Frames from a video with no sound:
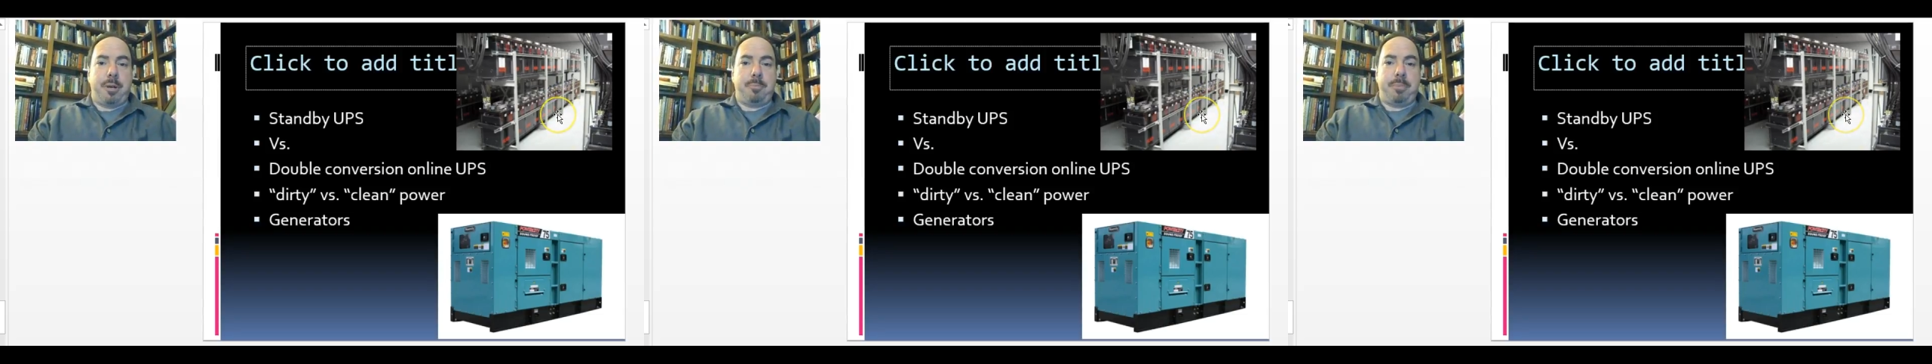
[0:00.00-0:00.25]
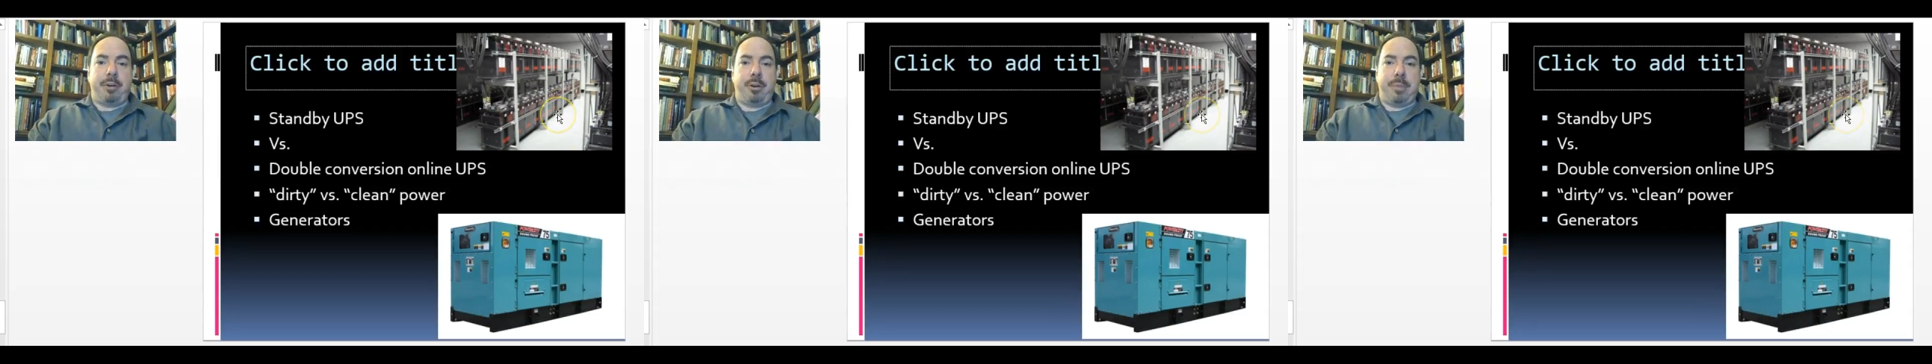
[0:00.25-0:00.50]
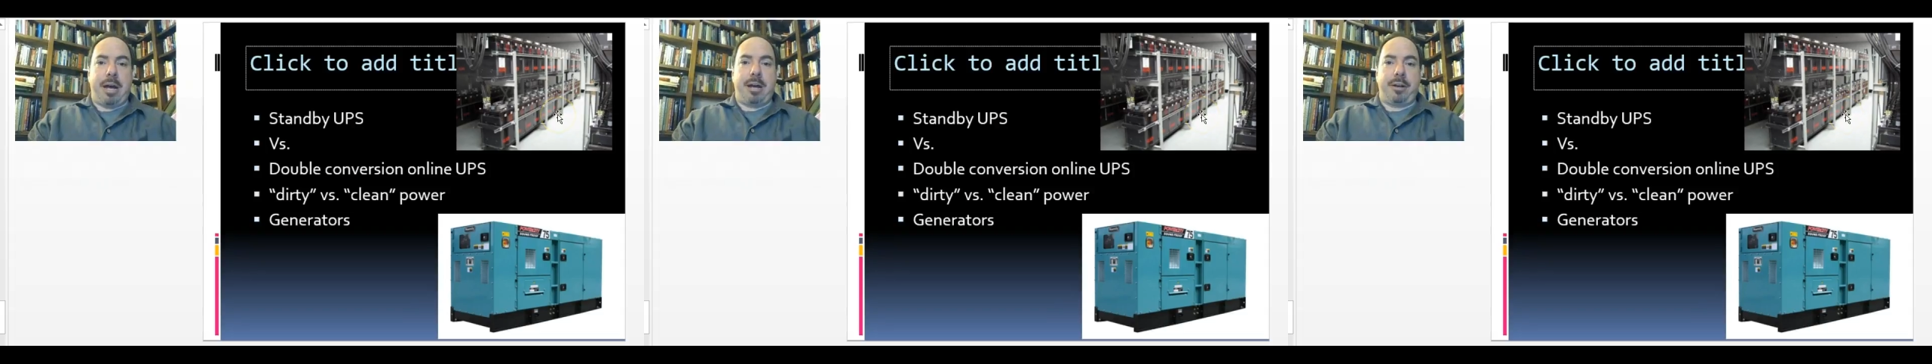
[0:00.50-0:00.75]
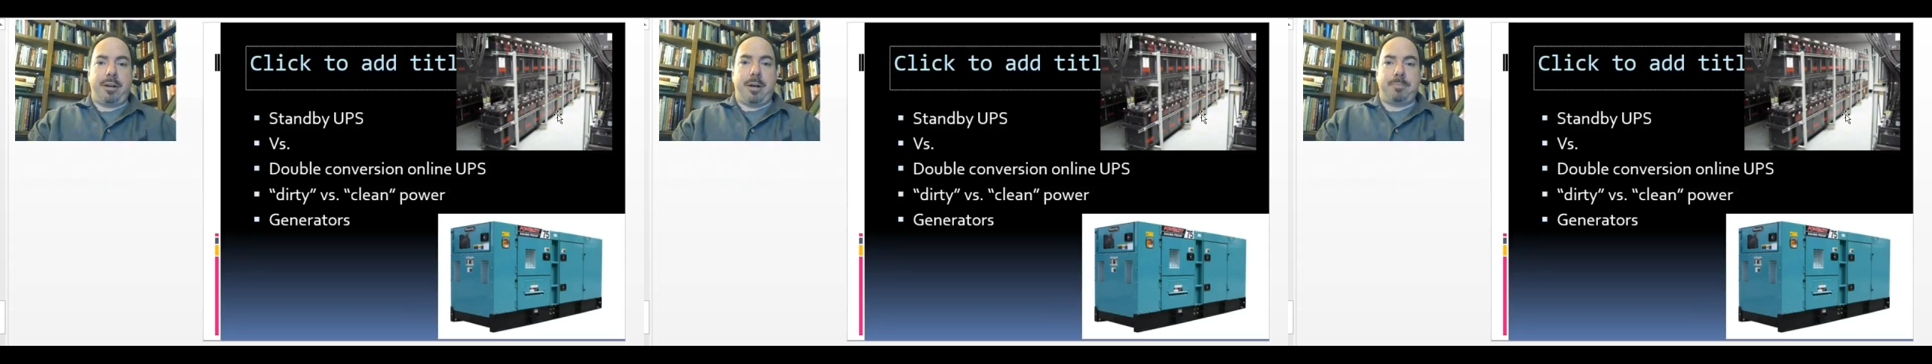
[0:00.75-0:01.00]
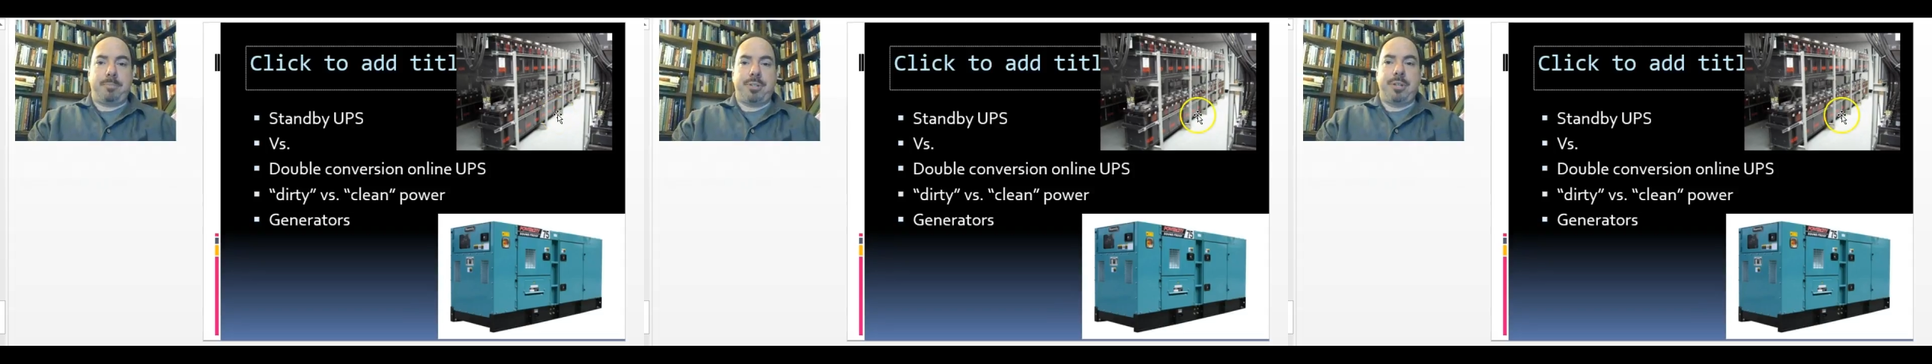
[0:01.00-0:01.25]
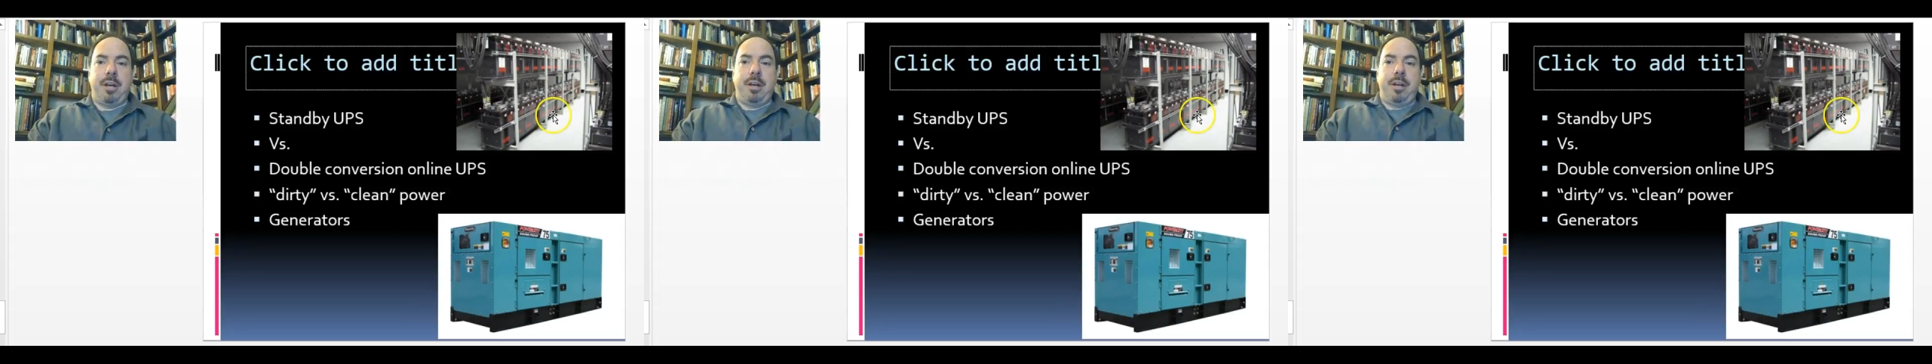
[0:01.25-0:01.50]
battery
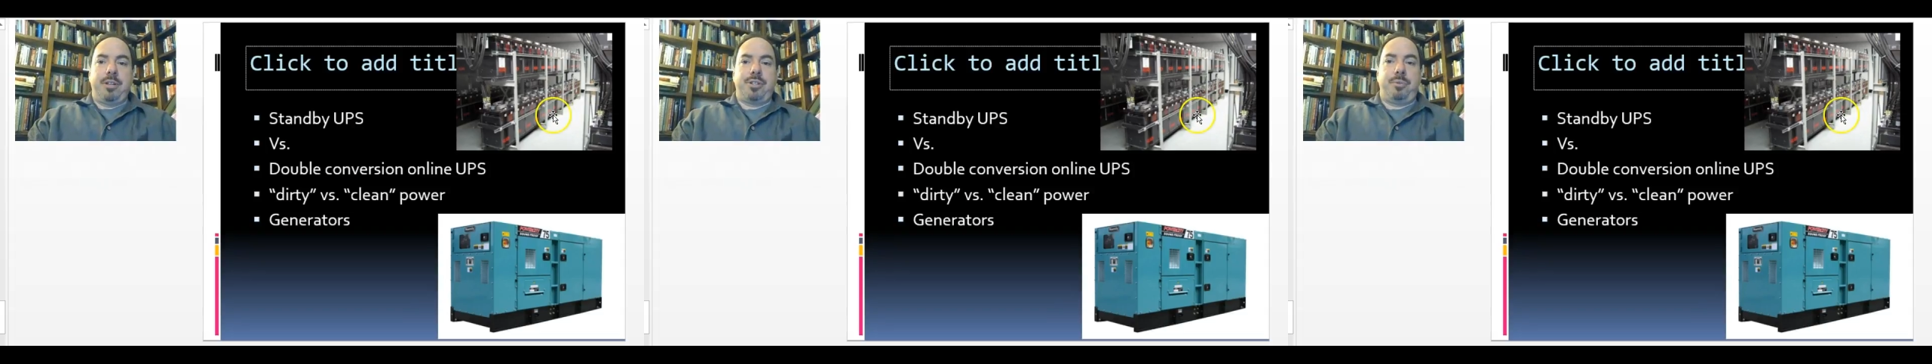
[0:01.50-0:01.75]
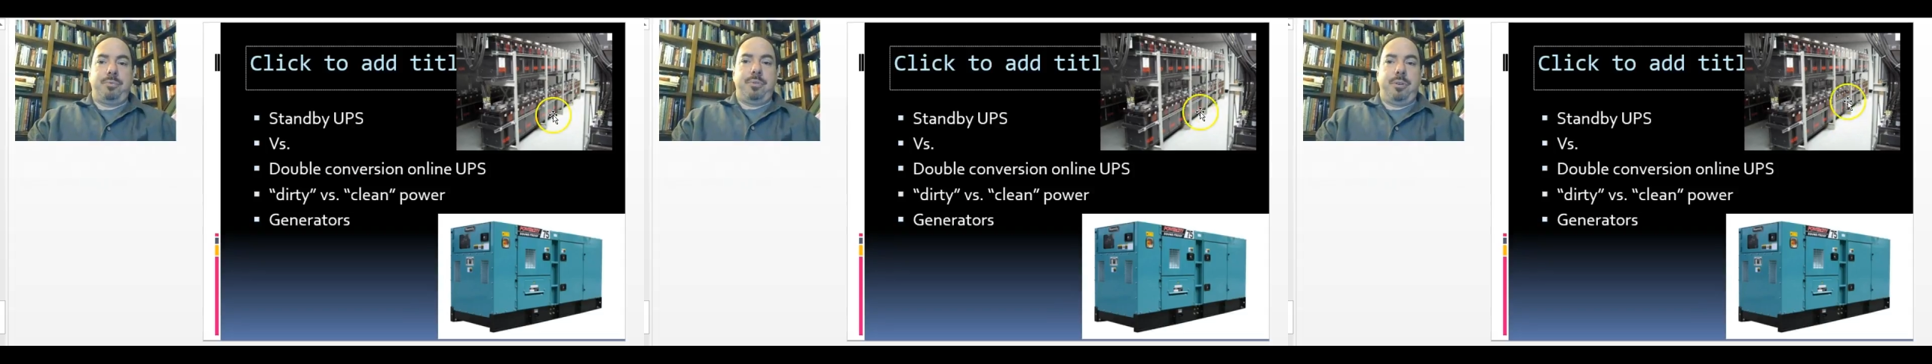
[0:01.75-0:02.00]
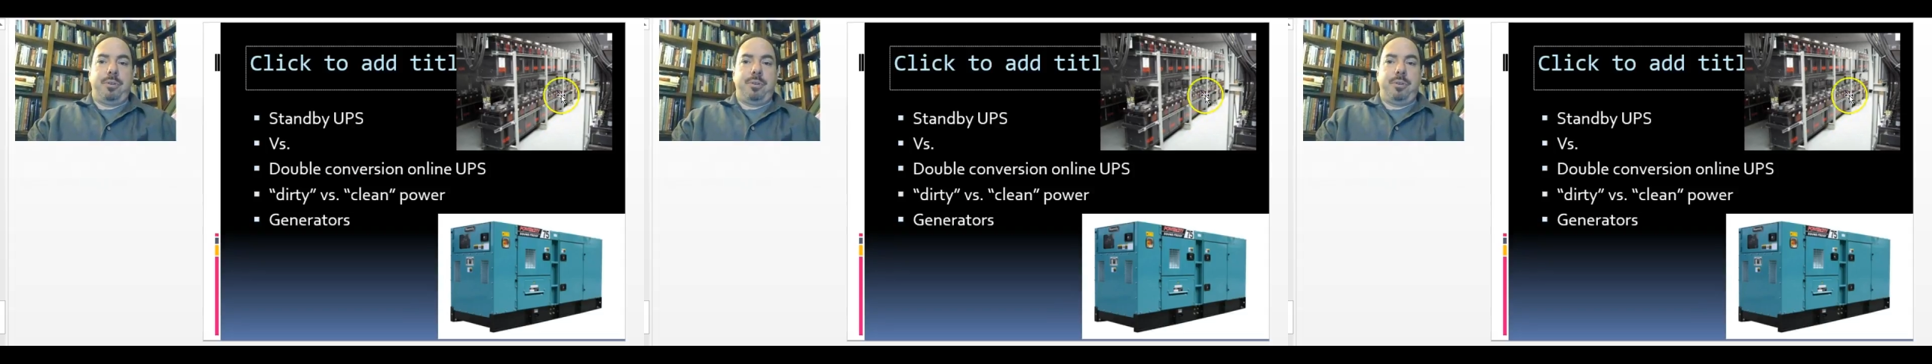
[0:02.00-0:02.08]
backups. So,